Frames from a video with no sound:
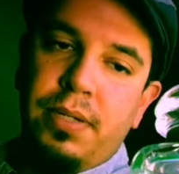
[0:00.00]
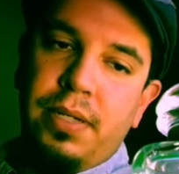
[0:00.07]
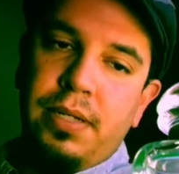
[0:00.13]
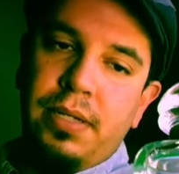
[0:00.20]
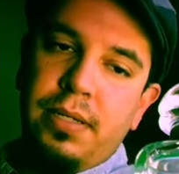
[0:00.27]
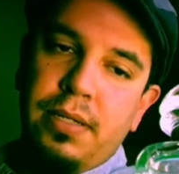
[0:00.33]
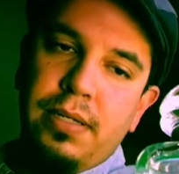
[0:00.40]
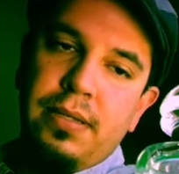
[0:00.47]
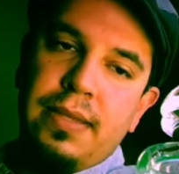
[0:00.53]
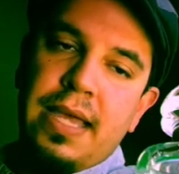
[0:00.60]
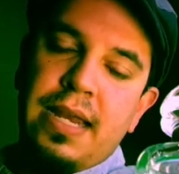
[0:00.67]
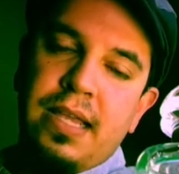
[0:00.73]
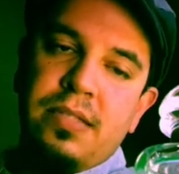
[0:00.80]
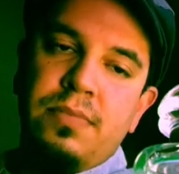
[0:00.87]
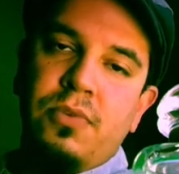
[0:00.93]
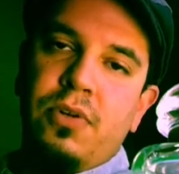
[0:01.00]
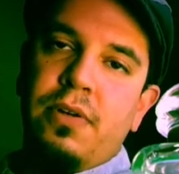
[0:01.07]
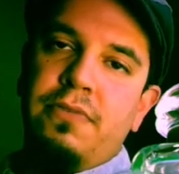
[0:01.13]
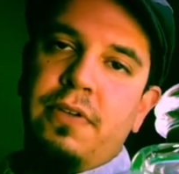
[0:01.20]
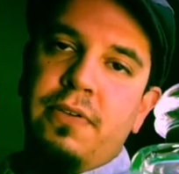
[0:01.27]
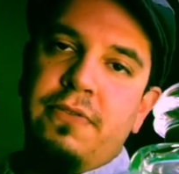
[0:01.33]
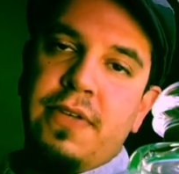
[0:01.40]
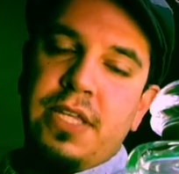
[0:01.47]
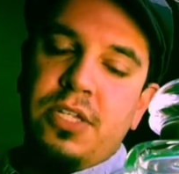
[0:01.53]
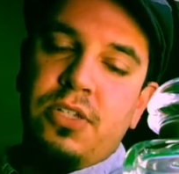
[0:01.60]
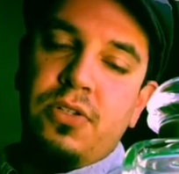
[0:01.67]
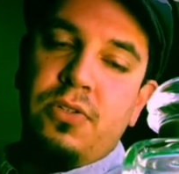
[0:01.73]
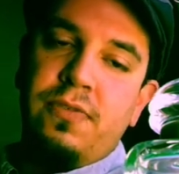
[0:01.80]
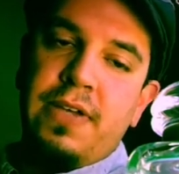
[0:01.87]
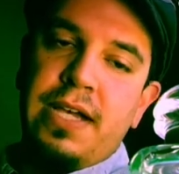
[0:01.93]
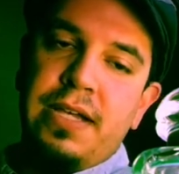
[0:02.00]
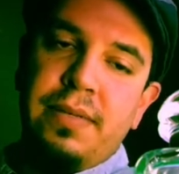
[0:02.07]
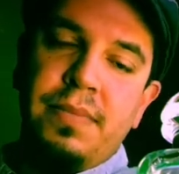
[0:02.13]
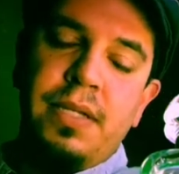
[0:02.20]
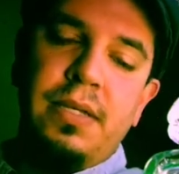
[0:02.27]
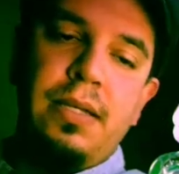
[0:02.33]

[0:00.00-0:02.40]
but that has more of a vegetal vibe.